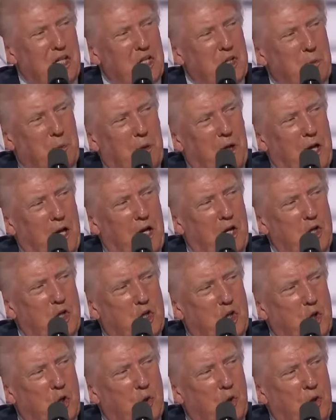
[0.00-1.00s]
this
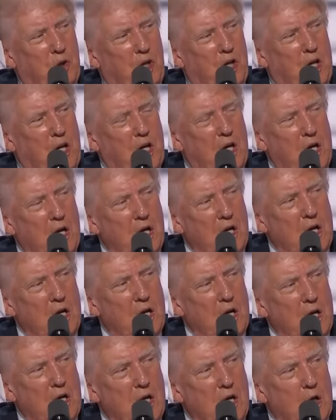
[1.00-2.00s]
pledge to the
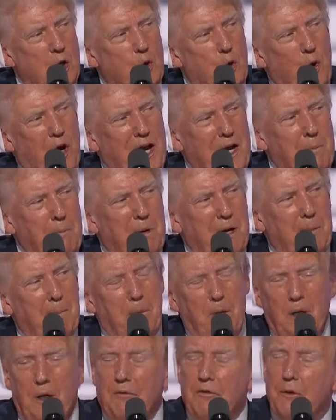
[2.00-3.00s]
great
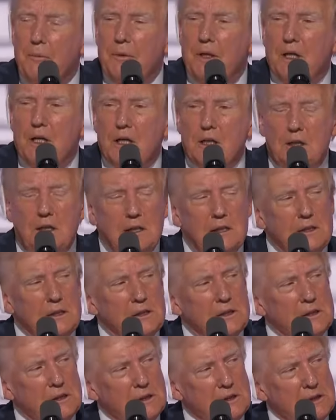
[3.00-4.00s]
people of America.
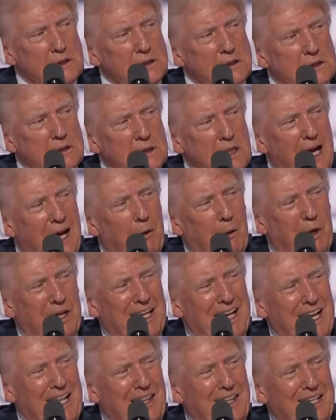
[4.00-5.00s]
I
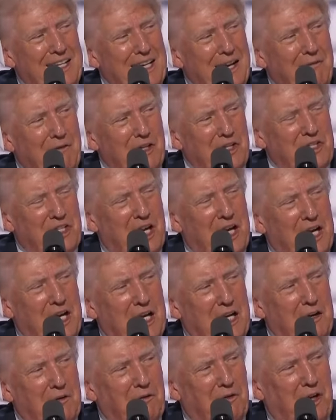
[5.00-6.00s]
will end the
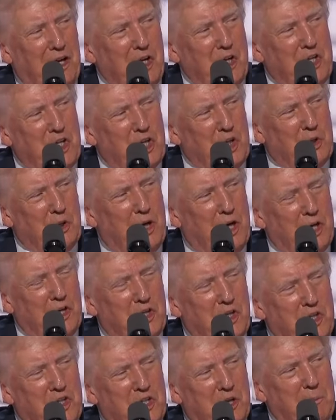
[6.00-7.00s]
devastating inflation
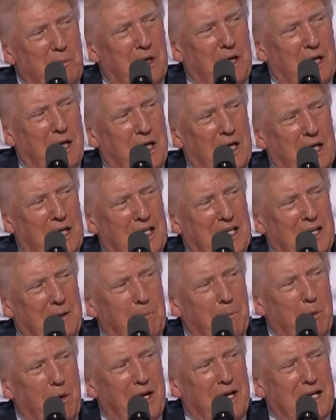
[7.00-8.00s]
crisis immediately,
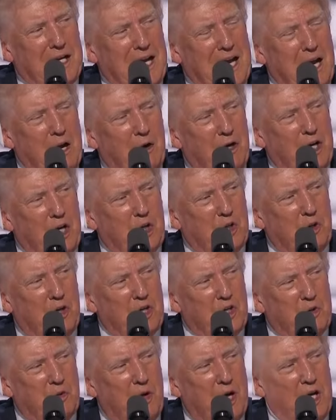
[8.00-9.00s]
bring down
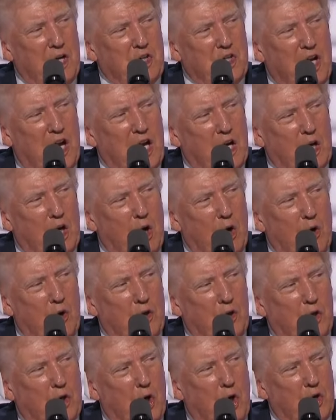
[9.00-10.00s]
interest rates, and
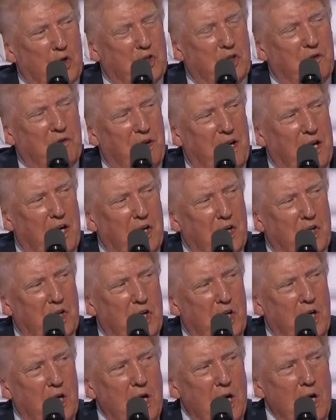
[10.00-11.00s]
lower the cost of
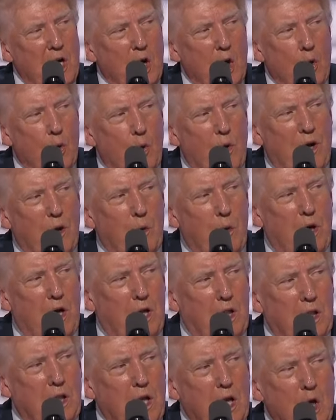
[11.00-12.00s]
energy. We
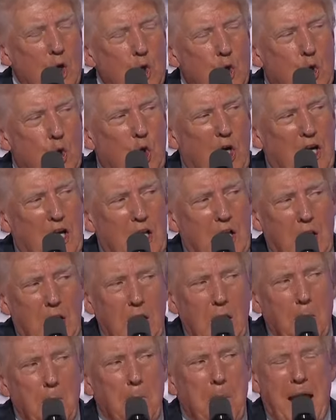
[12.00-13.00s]
will
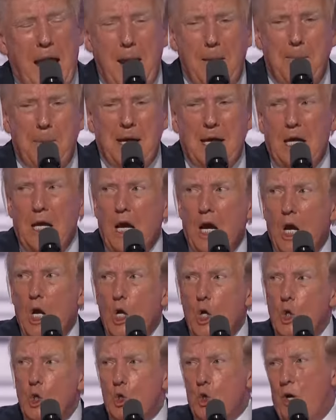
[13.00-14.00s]
drill, baby,
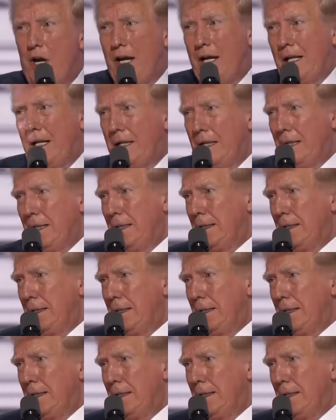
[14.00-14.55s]
drill.